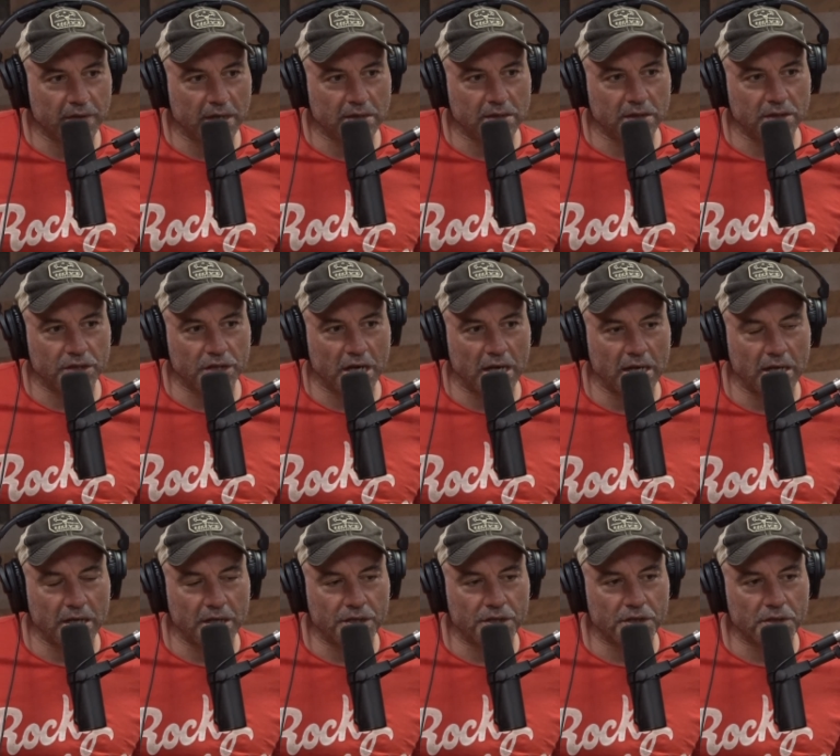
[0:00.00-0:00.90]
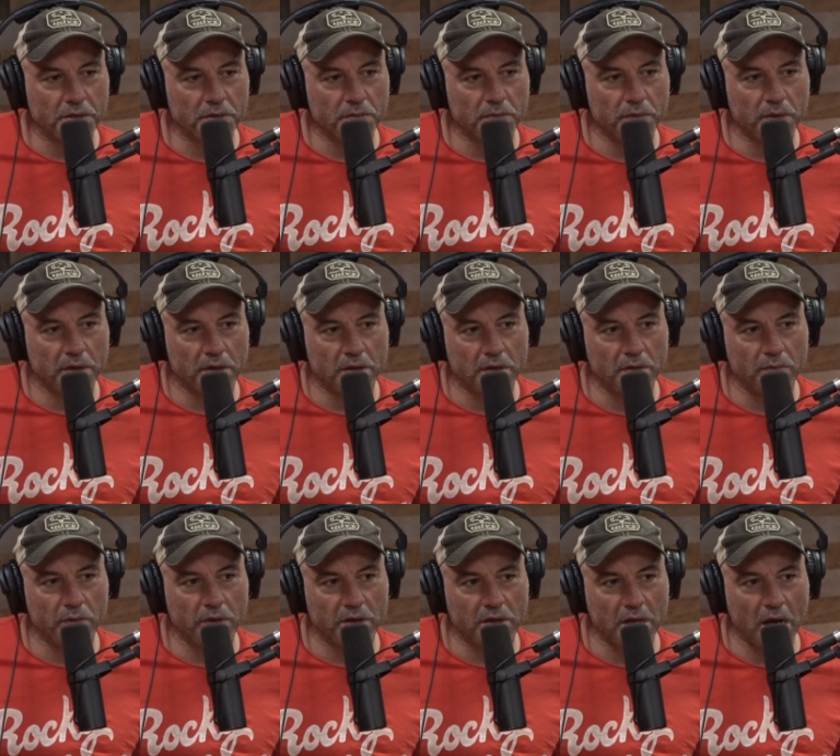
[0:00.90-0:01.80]
That's a giant issue with
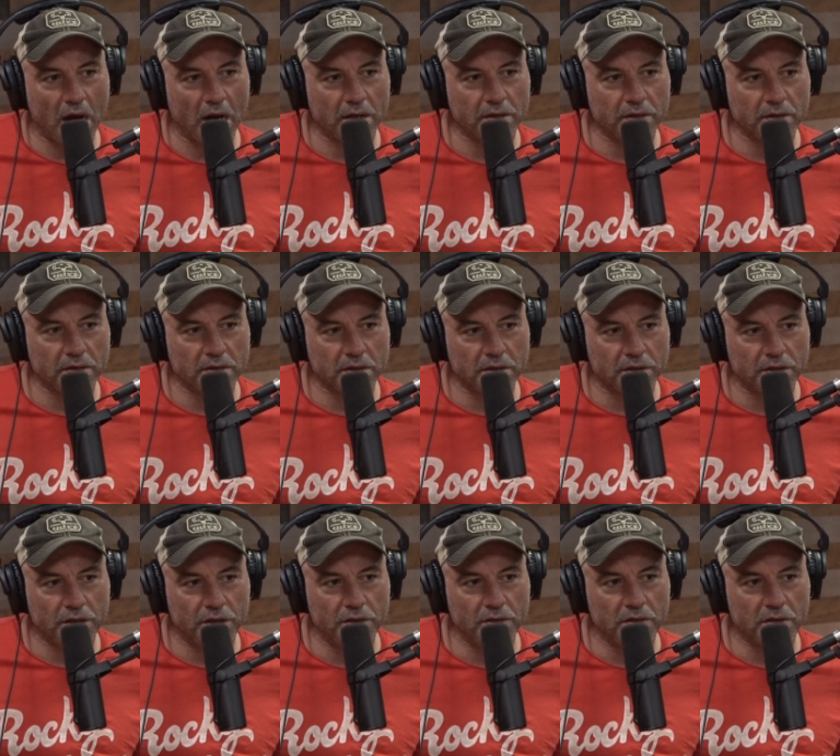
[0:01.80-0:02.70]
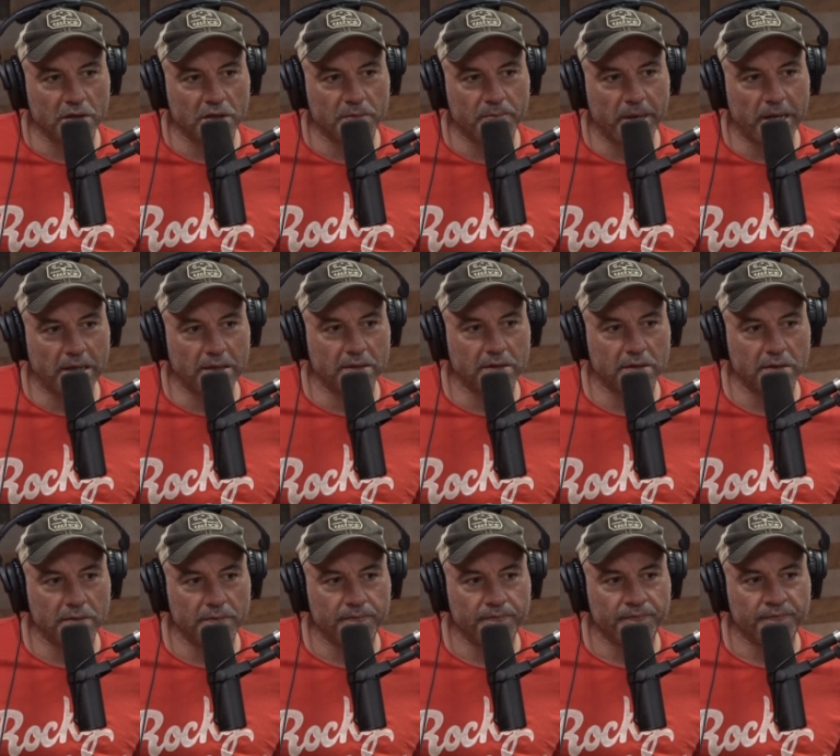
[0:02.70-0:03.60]
with doctors. It's a huge
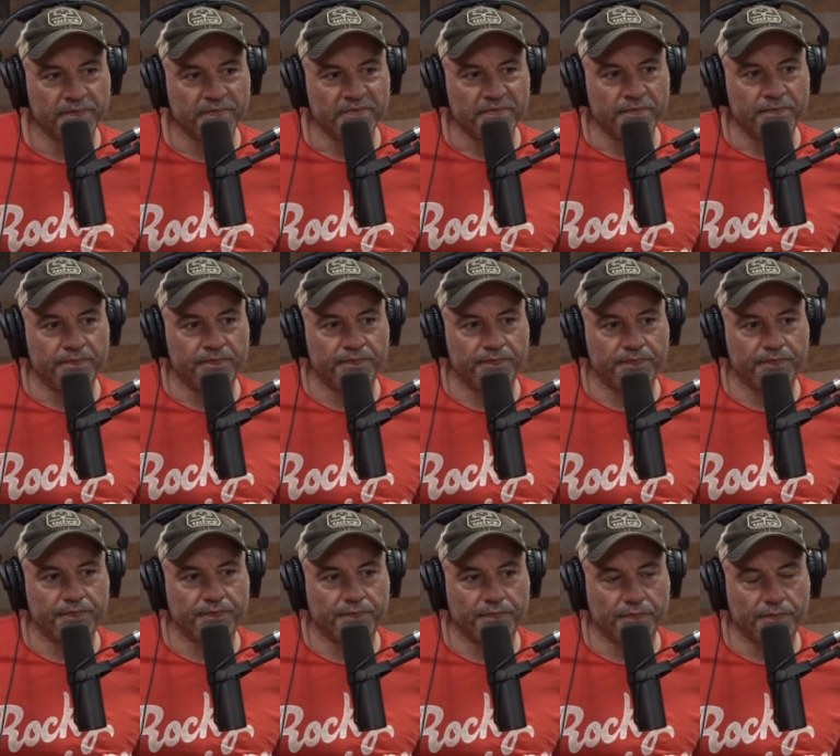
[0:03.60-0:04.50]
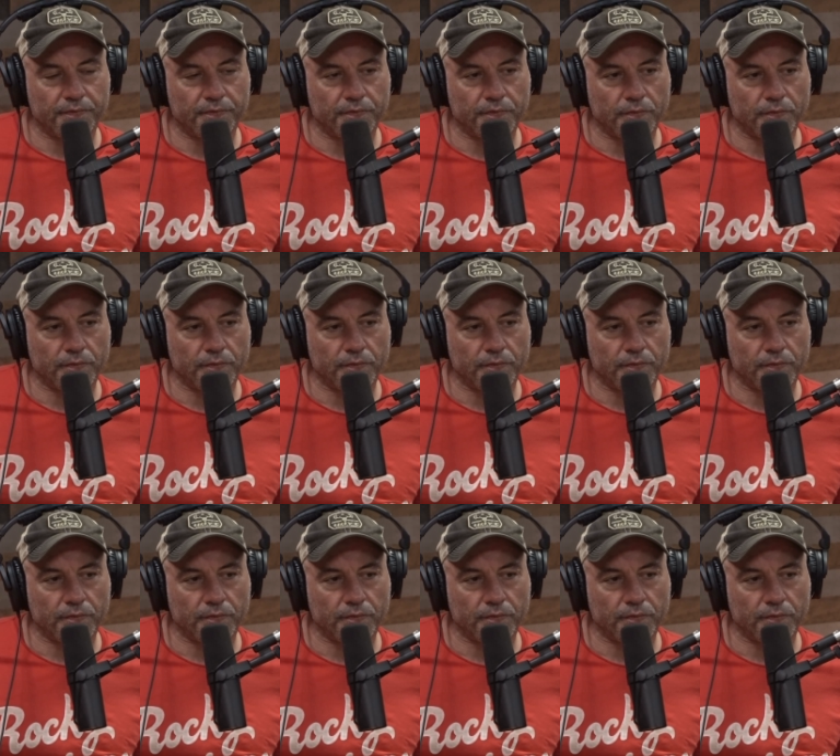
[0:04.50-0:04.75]
expense. It is, yeah.